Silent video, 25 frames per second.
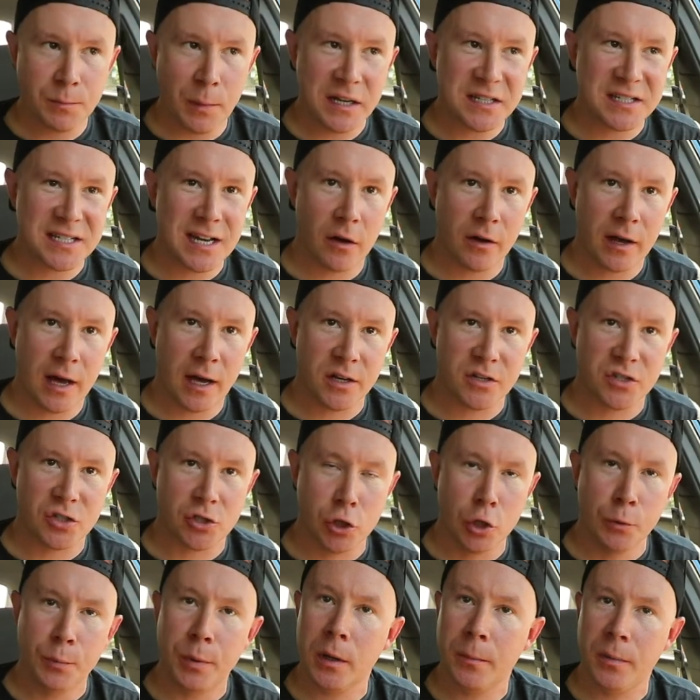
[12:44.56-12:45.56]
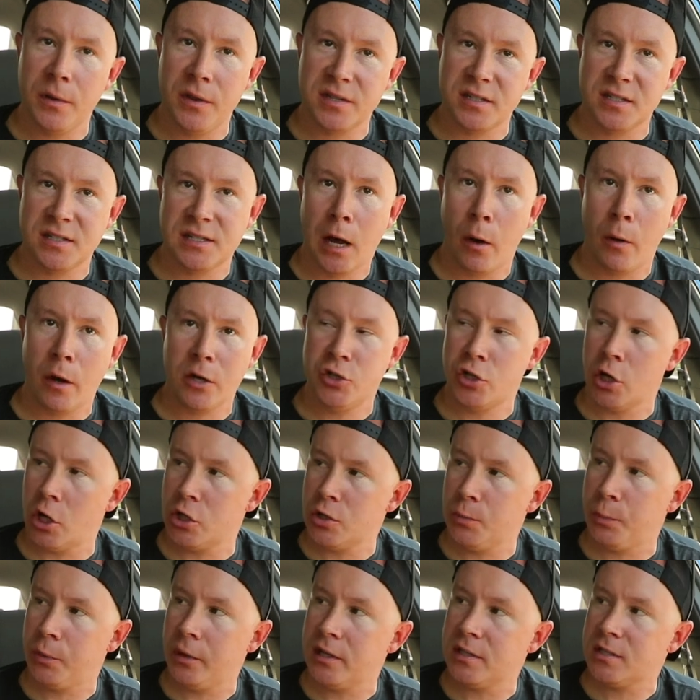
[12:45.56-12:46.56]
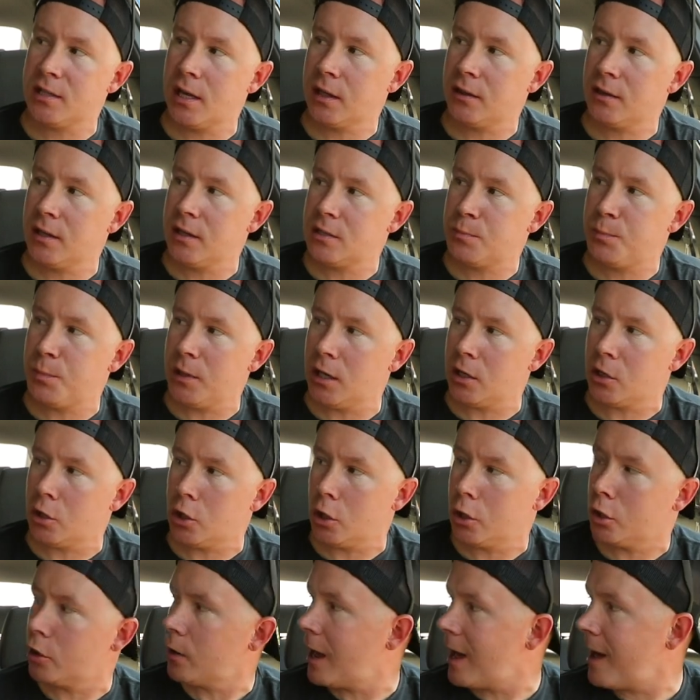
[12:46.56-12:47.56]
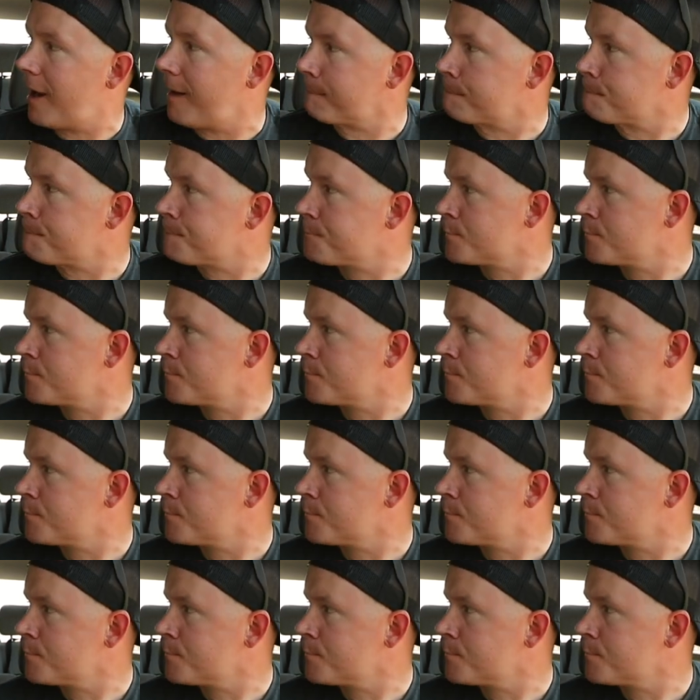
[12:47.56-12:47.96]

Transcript: might sound kind of stupid, but this is how I judge a place like this being good or not.